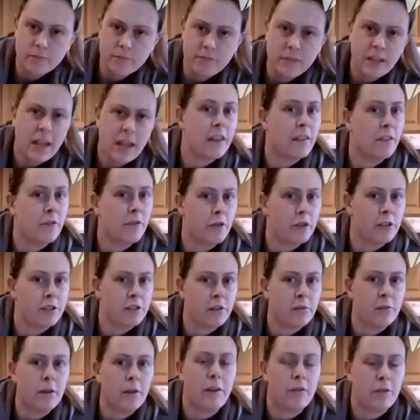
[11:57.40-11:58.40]
In the
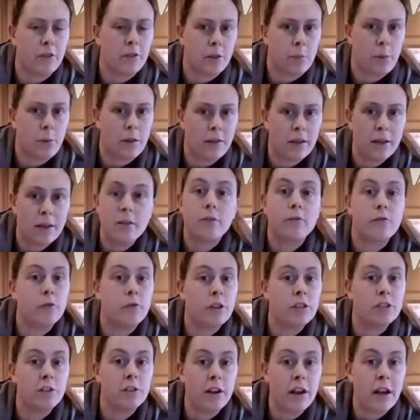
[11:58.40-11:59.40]
freezer, I forgot about that.
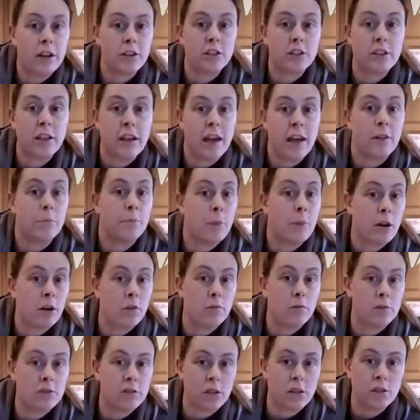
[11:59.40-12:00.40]
Freezer actually had better
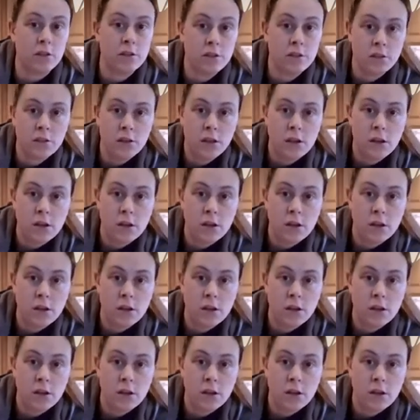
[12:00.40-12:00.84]
results.